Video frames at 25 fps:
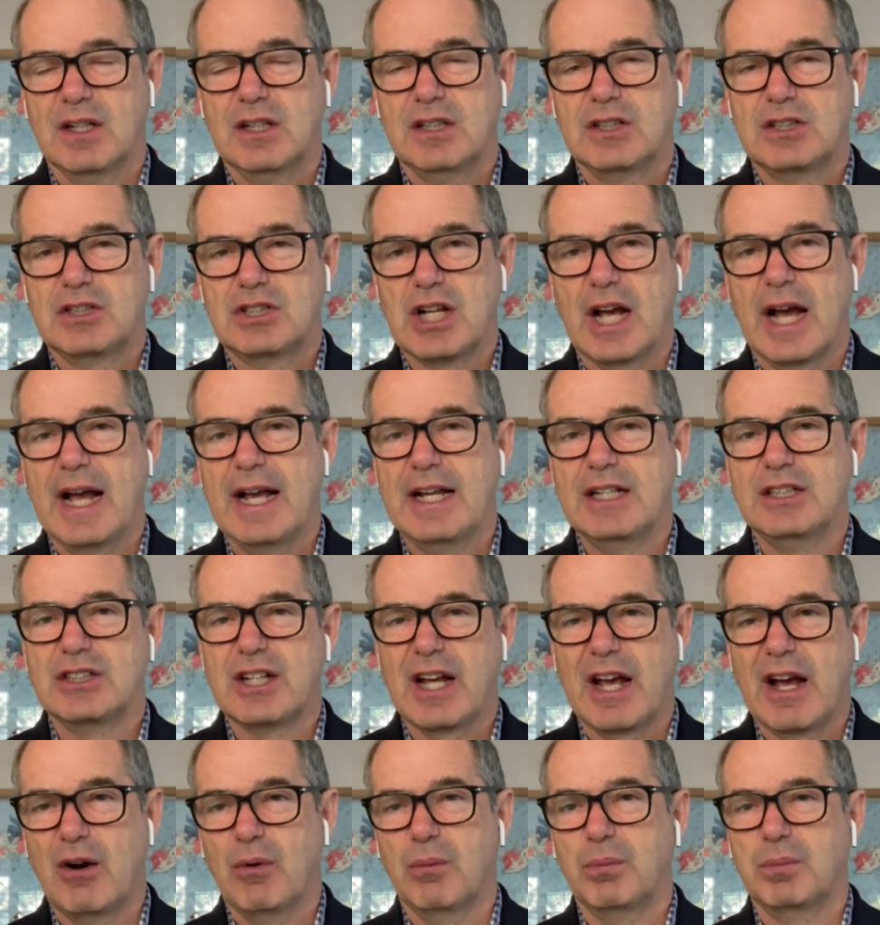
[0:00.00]
change
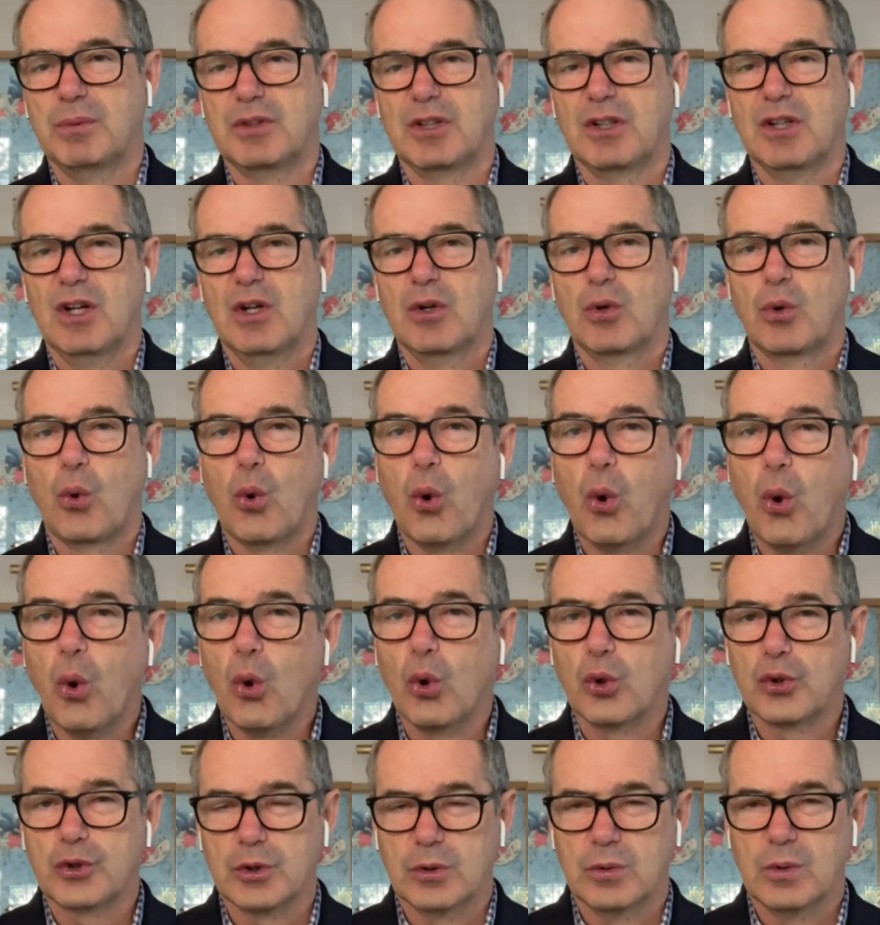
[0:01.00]
helped
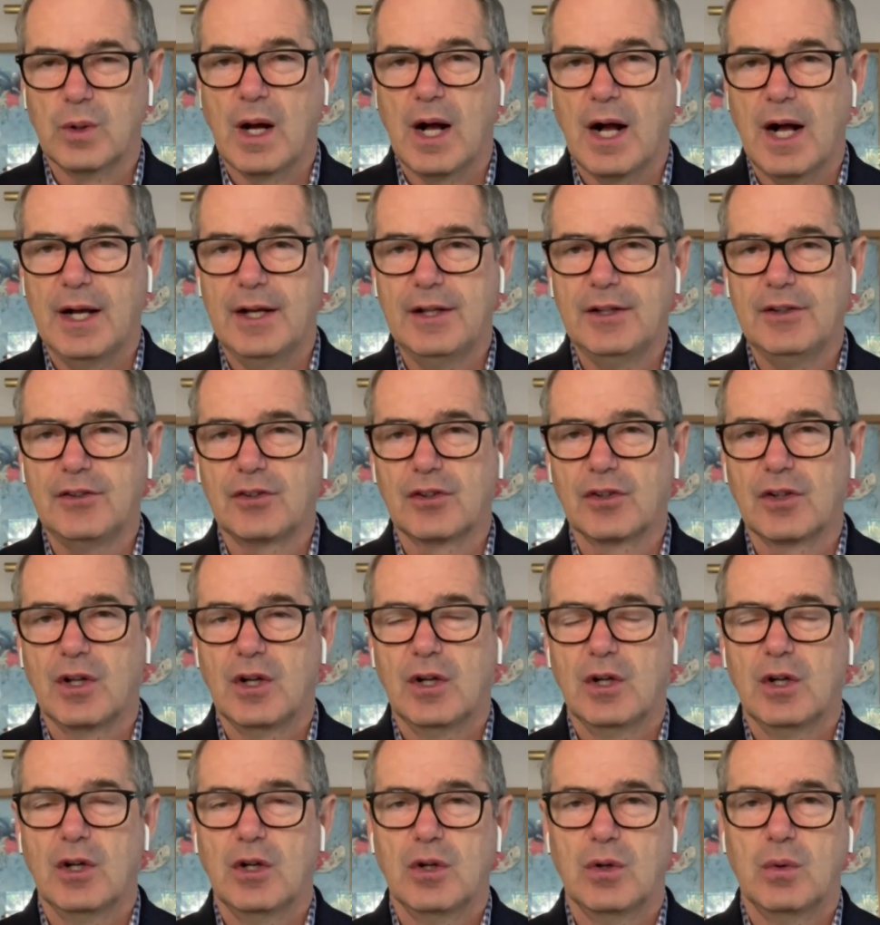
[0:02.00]
quarterize
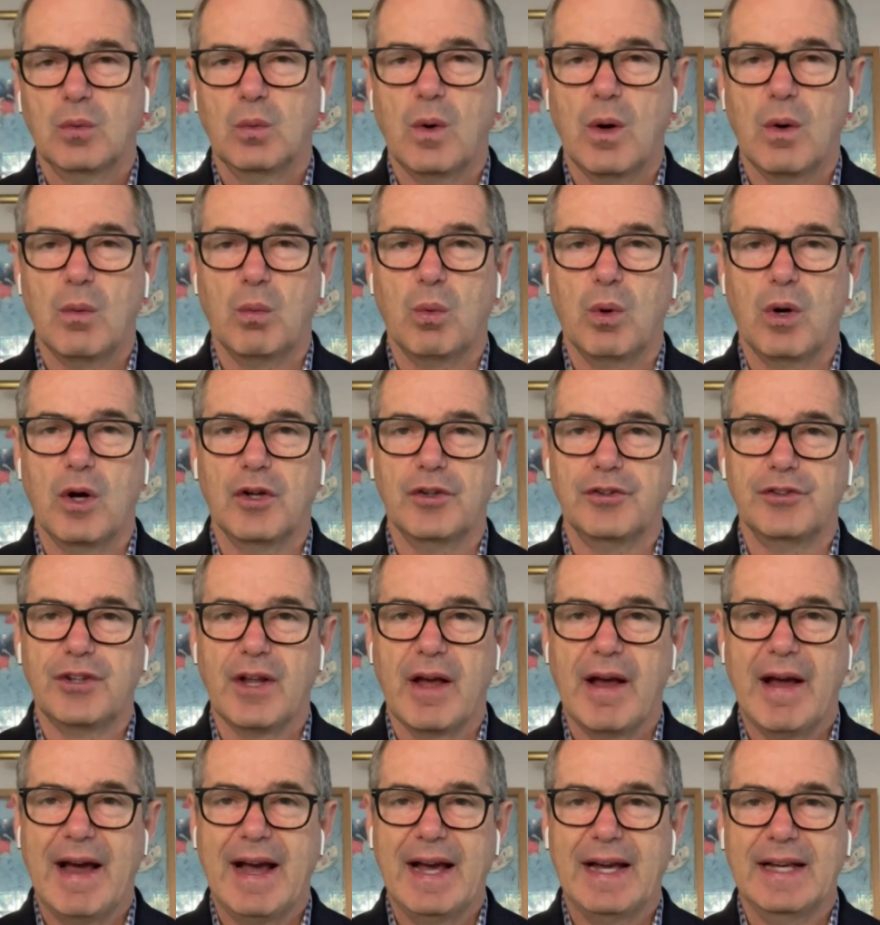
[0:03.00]
what was
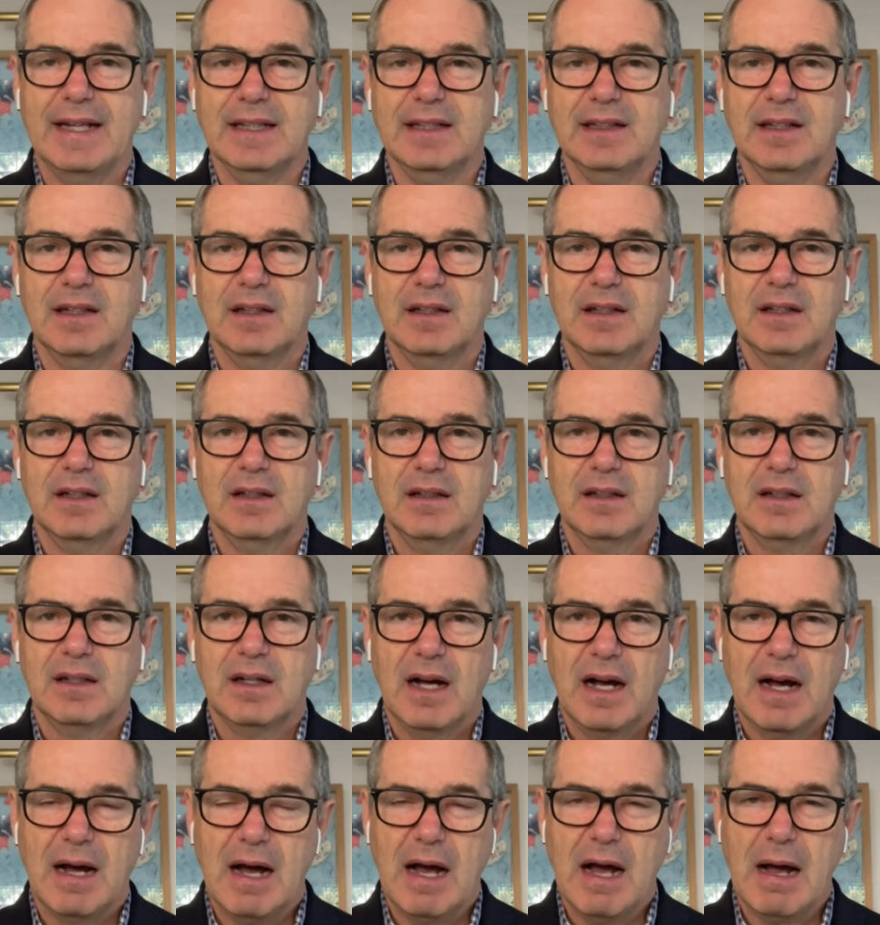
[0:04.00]
a
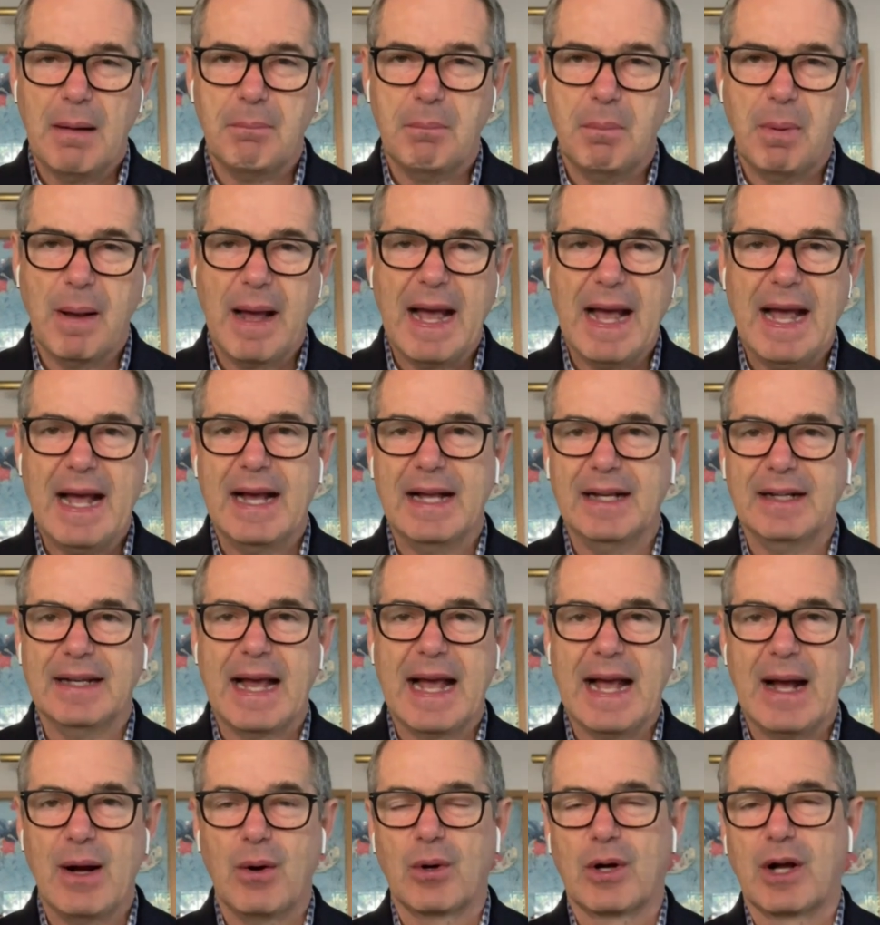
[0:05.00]
a bad
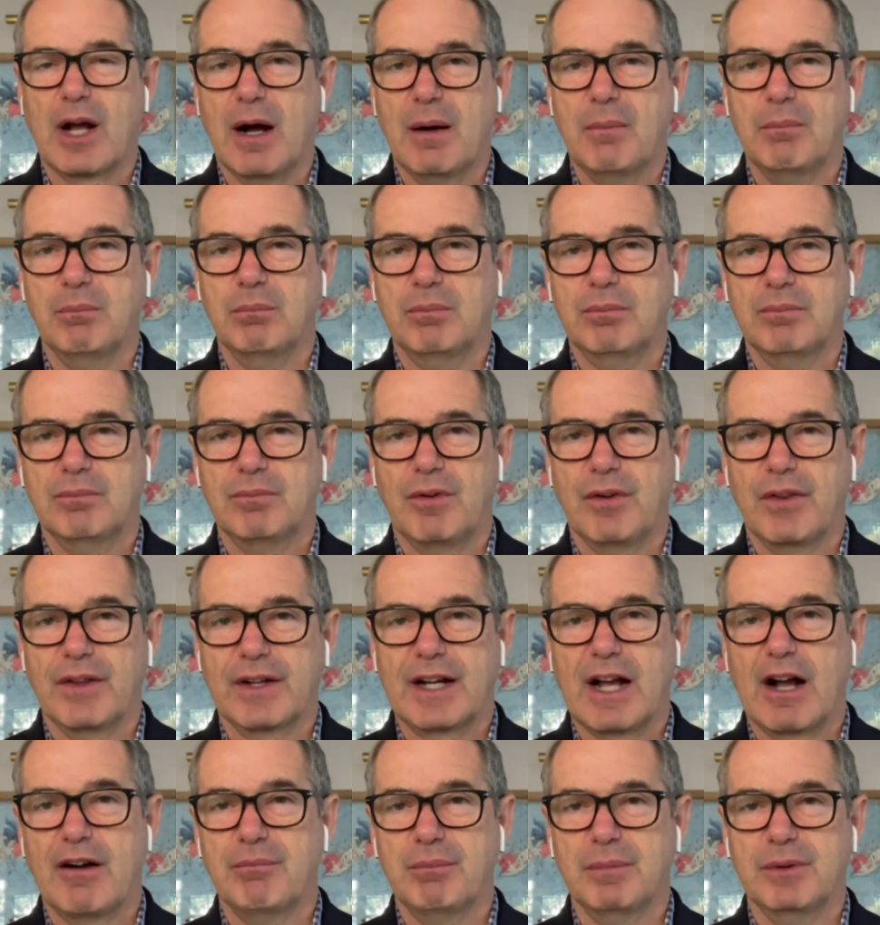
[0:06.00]
outcome for the
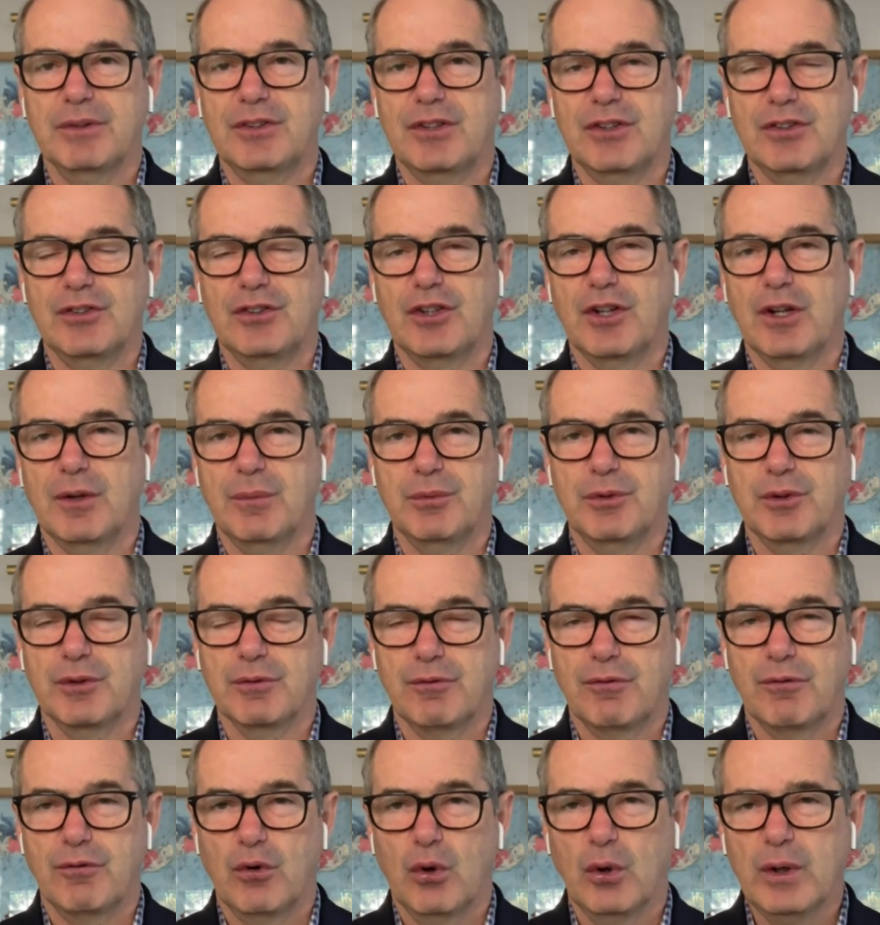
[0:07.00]
government in terms of
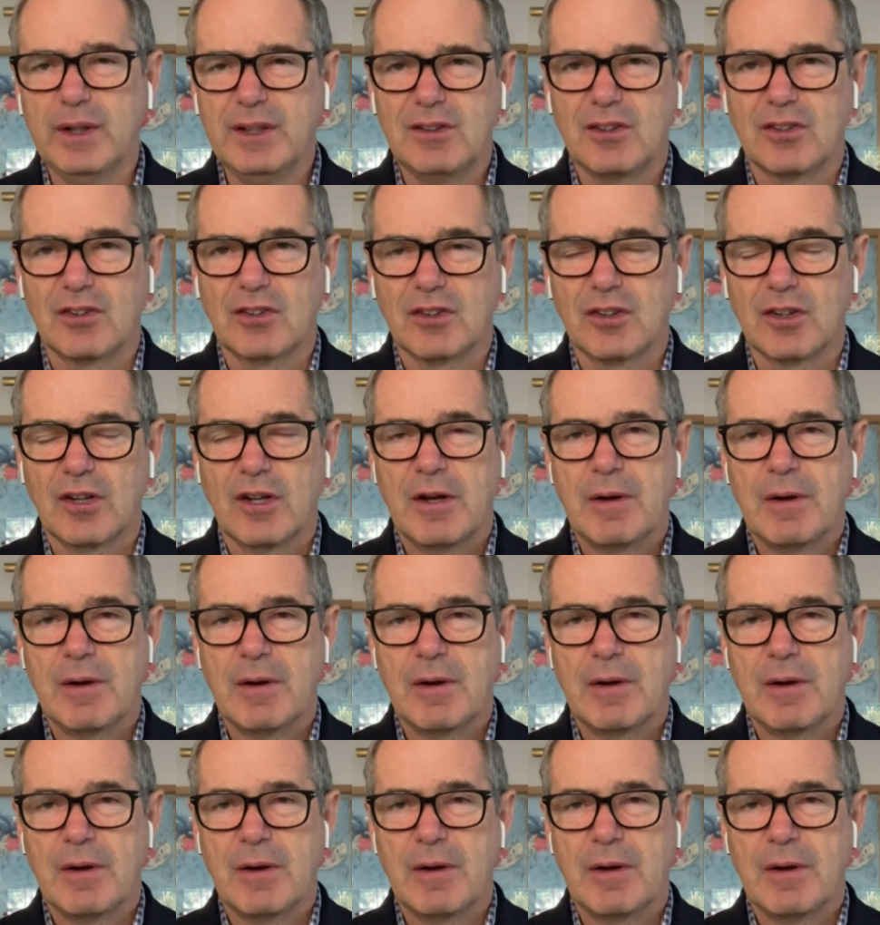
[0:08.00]
Voice.